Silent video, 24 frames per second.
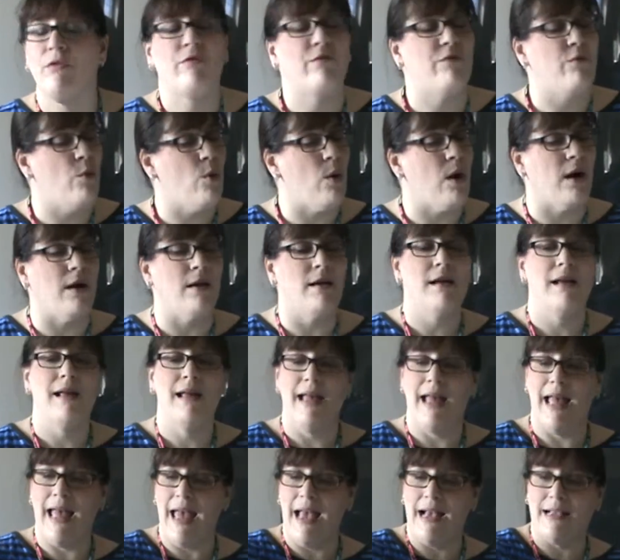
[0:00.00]
4.
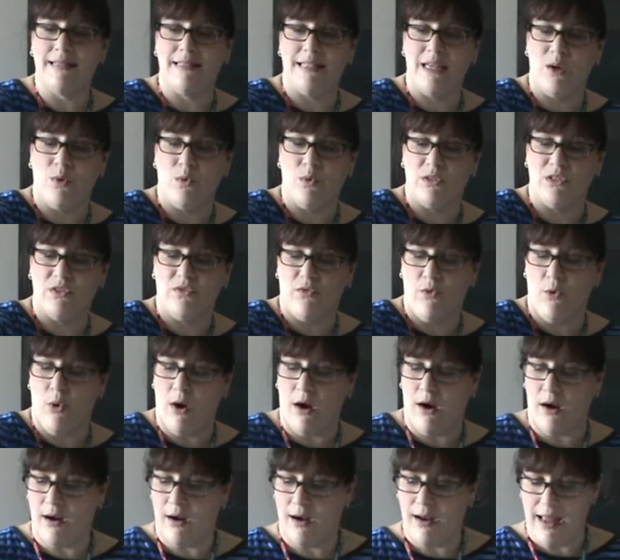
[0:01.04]
X equals
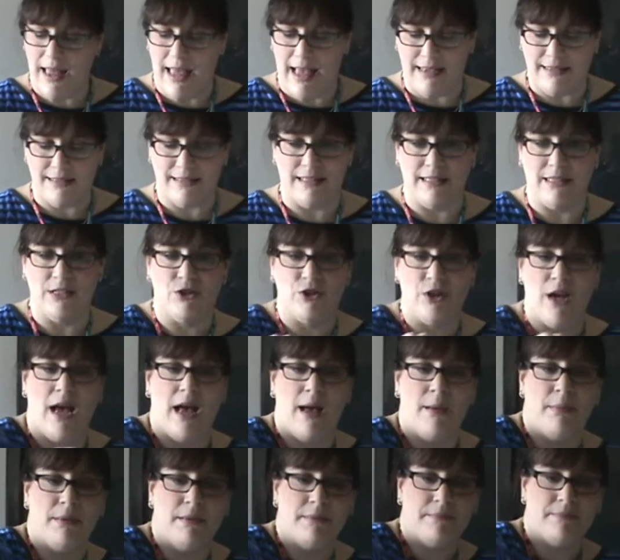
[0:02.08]
4. Excellent
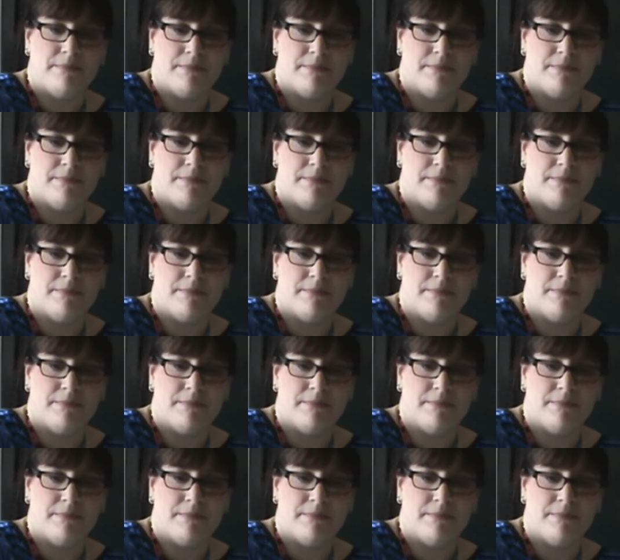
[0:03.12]
job.